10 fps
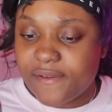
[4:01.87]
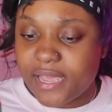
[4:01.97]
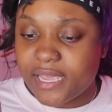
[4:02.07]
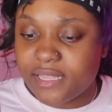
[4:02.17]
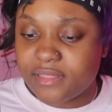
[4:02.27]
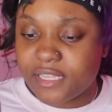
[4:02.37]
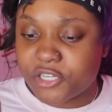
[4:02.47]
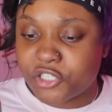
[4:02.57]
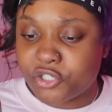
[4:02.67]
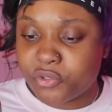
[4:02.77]
if I hit
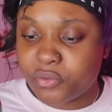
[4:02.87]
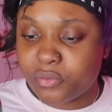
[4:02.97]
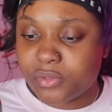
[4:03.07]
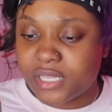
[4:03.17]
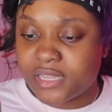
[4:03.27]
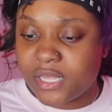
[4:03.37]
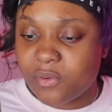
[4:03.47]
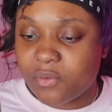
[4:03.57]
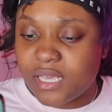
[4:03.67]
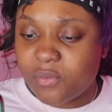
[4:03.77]
their shoe that
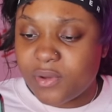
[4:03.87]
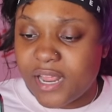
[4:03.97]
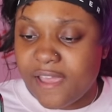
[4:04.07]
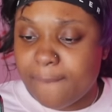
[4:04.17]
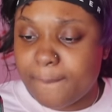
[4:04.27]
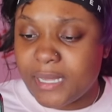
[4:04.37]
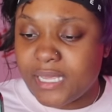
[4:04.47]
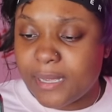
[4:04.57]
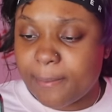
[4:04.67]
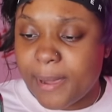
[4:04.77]
they would have
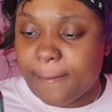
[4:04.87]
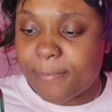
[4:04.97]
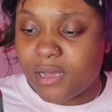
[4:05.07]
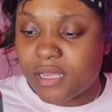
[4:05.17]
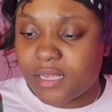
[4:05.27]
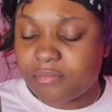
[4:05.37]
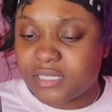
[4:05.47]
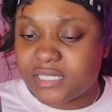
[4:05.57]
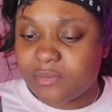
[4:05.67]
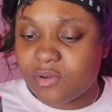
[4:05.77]
beaten my butt.
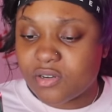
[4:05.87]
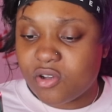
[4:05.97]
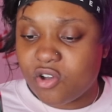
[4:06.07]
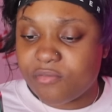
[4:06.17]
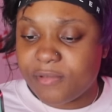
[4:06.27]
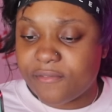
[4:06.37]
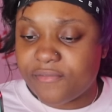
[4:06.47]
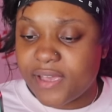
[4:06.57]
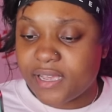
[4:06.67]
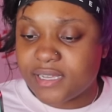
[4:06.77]
But someone called me
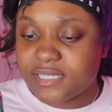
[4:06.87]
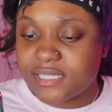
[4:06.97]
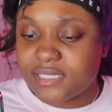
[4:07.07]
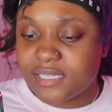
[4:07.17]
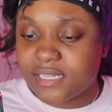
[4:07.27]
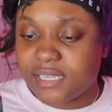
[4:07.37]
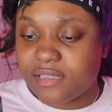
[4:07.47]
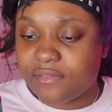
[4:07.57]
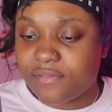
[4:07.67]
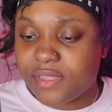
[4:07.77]
fat because I didn't
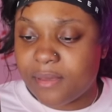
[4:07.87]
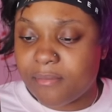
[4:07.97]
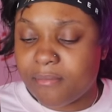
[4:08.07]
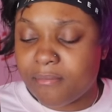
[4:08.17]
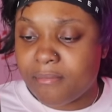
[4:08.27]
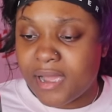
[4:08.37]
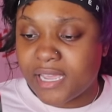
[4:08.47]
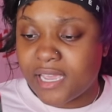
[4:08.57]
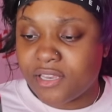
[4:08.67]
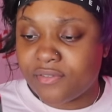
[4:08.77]
give them my
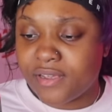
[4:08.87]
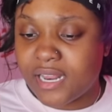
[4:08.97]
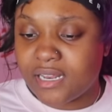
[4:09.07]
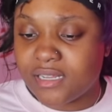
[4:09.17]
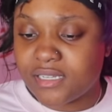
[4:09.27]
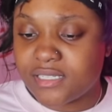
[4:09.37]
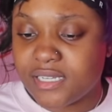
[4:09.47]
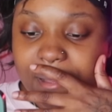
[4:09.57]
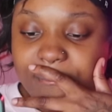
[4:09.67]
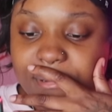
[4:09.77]
Gatorade at lunch.
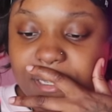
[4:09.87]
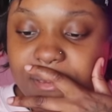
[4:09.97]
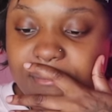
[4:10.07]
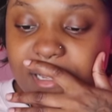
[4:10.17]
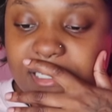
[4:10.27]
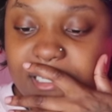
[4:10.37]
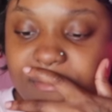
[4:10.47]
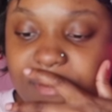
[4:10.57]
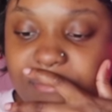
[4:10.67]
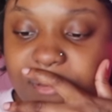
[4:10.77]
I'm being
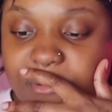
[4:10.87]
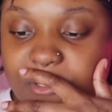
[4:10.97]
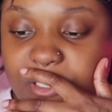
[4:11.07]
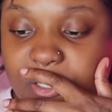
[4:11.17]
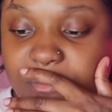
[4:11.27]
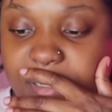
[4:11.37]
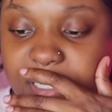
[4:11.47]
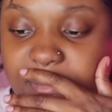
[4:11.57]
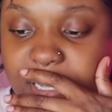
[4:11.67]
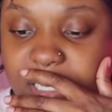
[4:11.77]
myself and people still
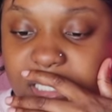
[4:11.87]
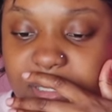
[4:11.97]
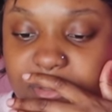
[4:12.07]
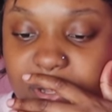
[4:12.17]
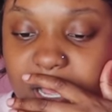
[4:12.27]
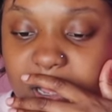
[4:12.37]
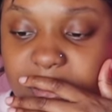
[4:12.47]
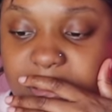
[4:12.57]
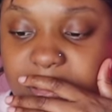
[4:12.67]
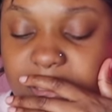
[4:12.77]
bully me. Any tips on
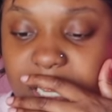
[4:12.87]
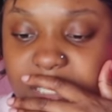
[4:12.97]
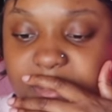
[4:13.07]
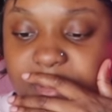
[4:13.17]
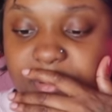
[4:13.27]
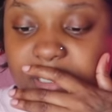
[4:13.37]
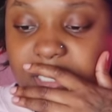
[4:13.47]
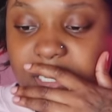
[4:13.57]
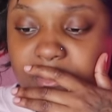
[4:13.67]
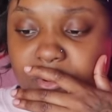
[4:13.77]
how not to be
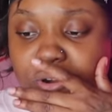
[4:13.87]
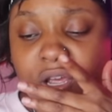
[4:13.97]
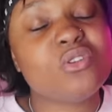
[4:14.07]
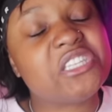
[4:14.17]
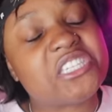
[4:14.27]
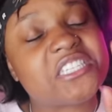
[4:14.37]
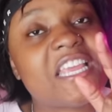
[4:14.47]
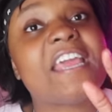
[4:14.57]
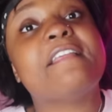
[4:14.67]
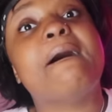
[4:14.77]
bullied anymore? You need to
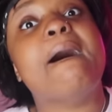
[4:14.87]
stand